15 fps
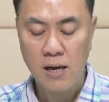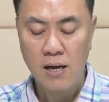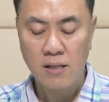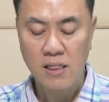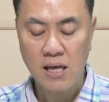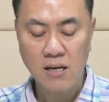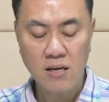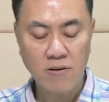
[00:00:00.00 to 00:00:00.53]

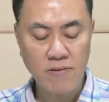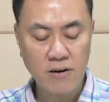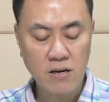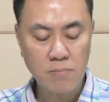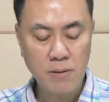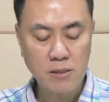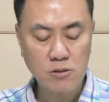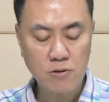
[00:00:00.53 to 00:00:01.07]
Thank you very
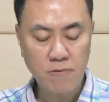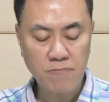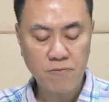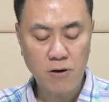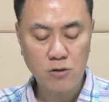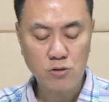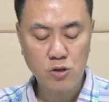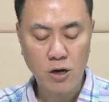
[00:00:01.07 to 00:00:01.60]
much
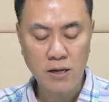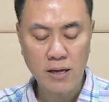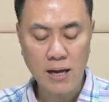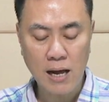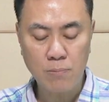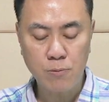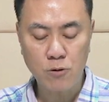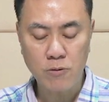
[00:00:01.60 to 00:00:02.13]
for joining our
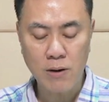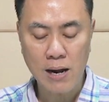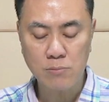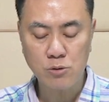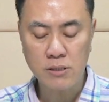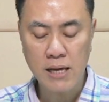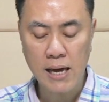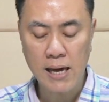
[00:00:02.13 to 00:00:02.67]
program
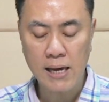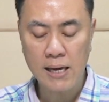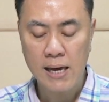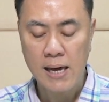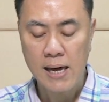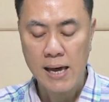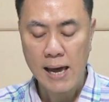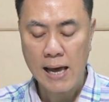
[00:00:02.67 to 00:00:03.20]
today,
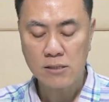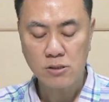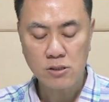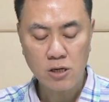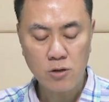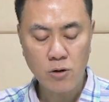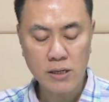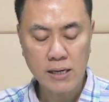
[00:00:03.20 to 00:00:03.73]
and see
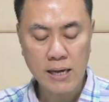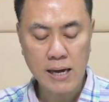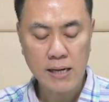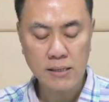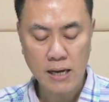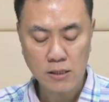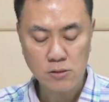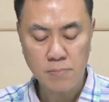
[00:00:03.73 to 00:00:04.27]
you again
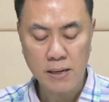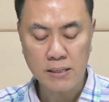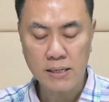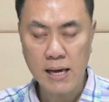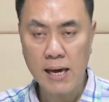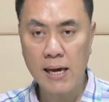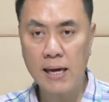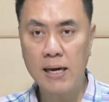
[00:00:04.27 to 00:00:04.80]
next
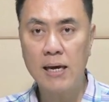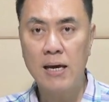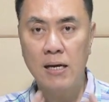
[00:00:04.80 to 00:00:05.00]
Monday.